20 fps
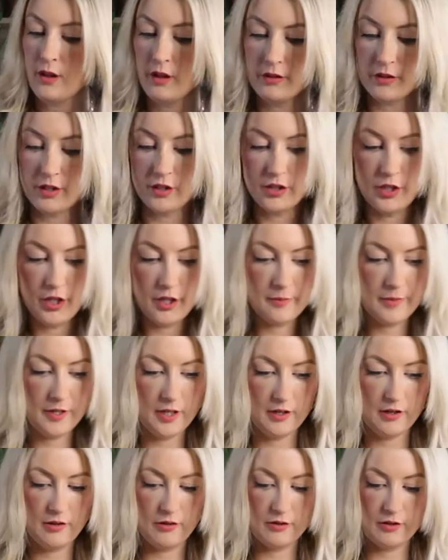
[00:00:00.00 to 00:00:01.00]

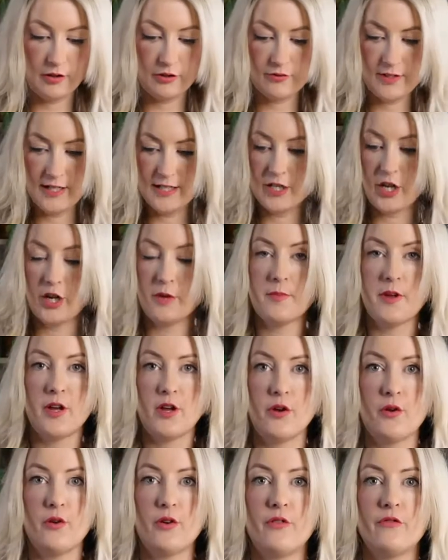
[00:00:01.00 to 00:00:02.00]
The 3
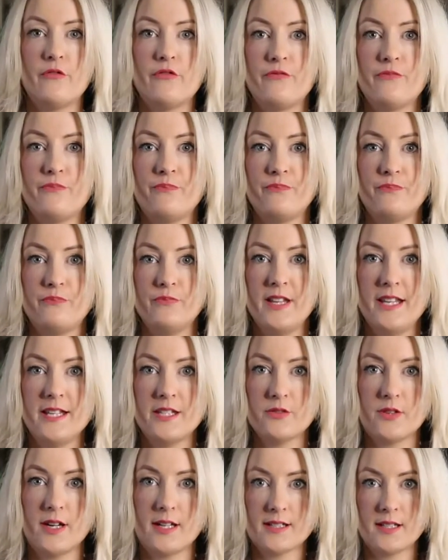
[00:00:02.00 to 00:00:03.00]
Nomo
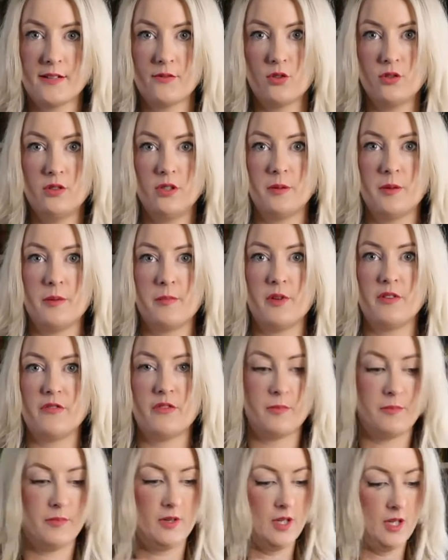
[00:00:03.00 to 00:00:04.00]
Easter eggs I've got, I'll move
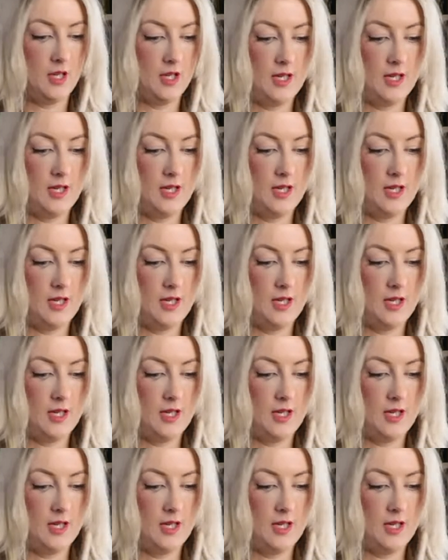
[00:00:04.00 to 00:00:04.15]
them